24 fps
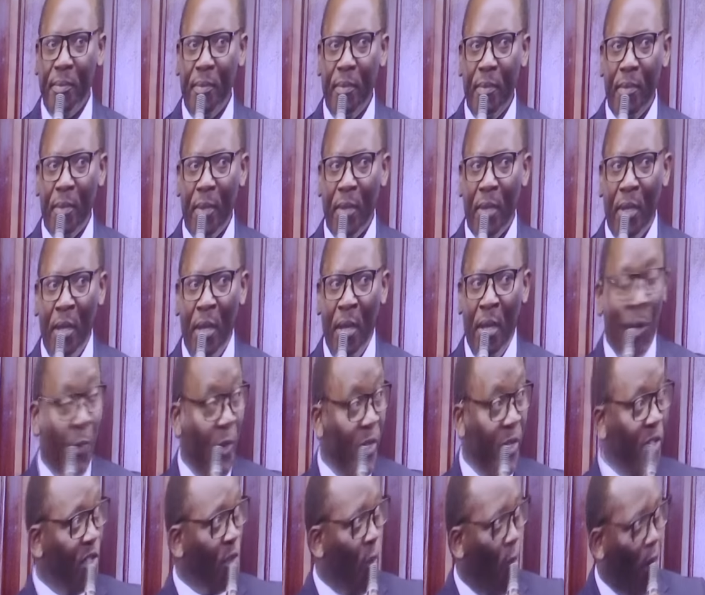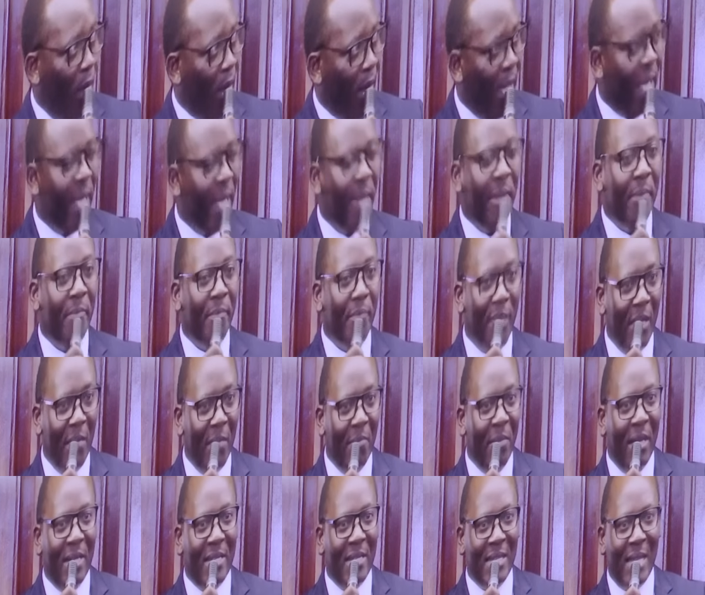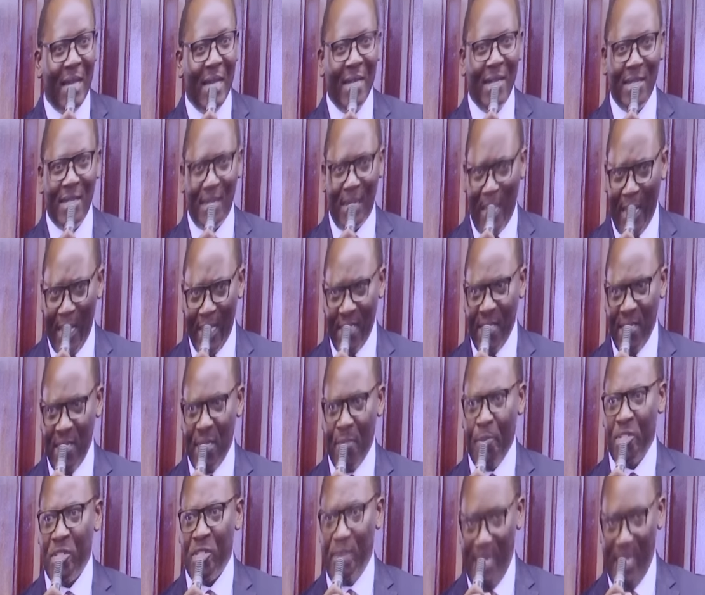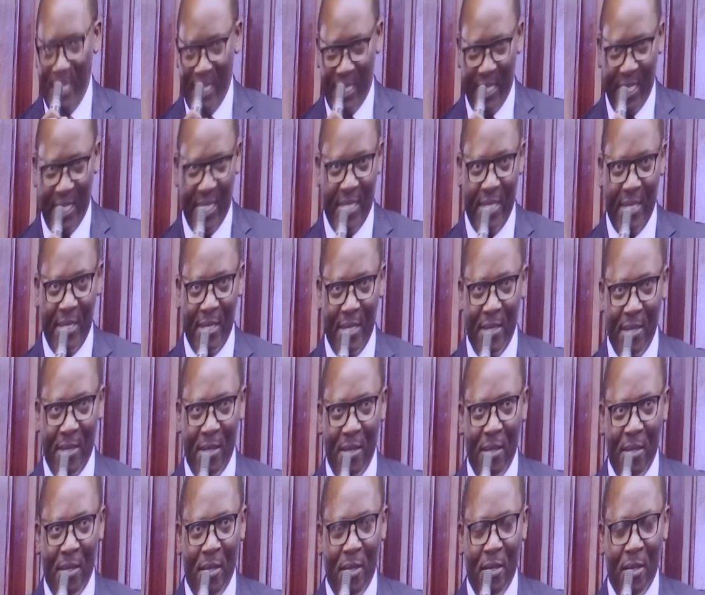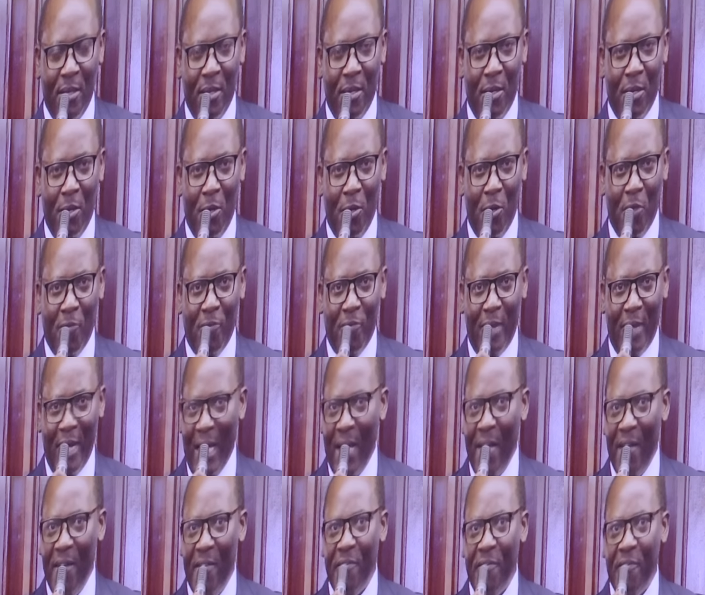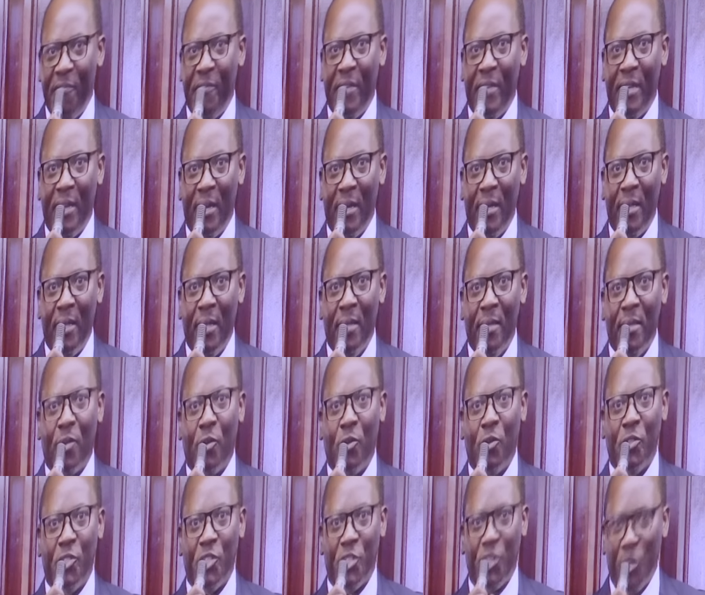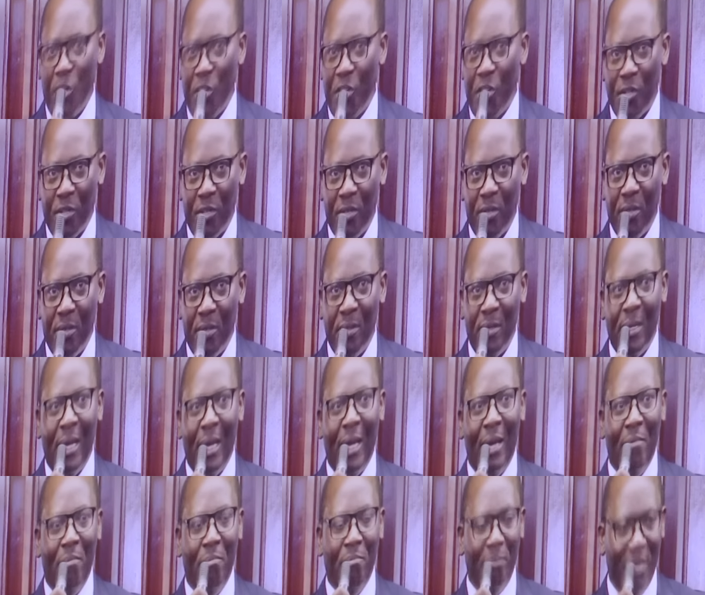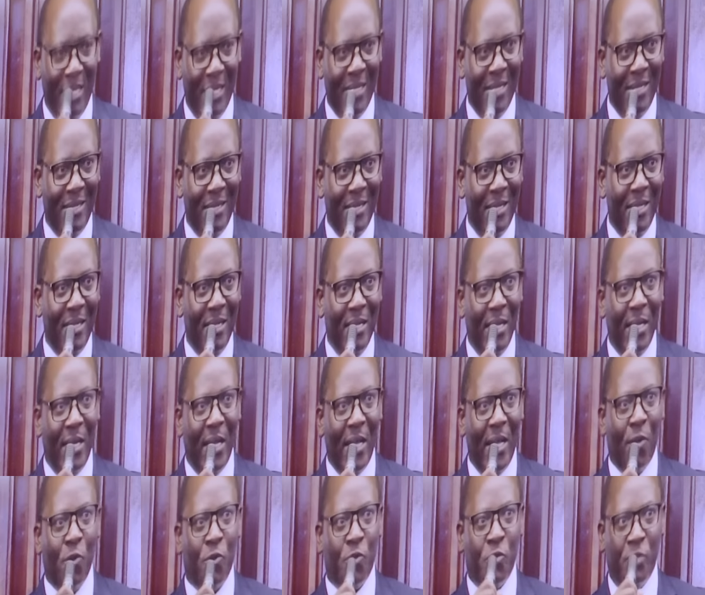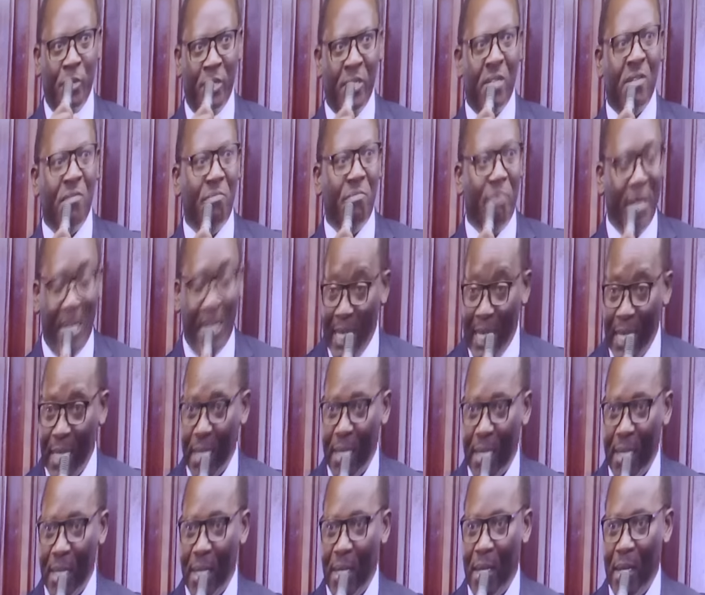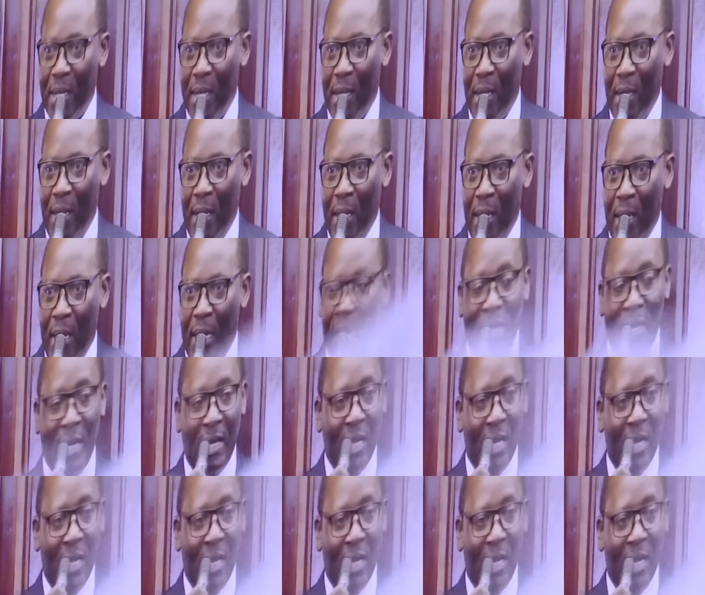which is why members are discussing the possibility of having the constitution amended in a consolidated bill. And now that we